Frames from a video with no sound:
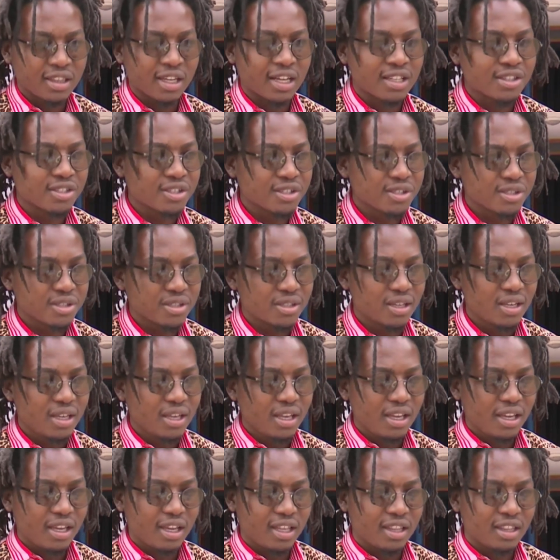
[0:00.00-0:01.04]
the answers.
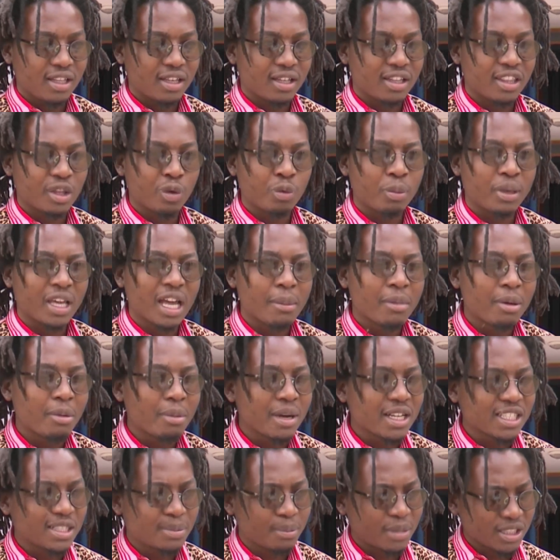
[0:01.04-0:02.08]
And they will become a
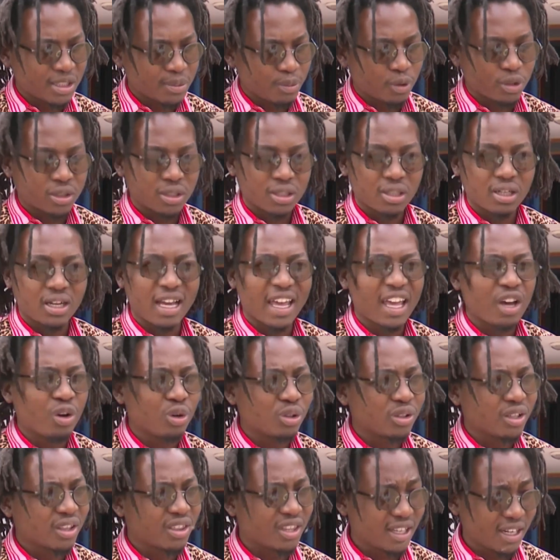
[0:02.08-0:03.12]
much, much, much higher
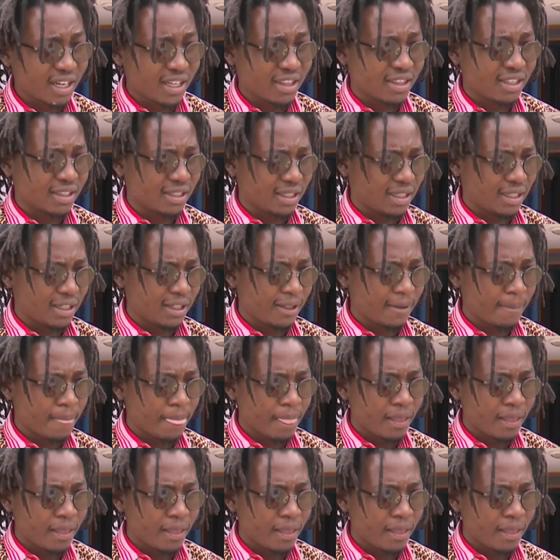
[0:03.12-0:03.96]
order thing in that area.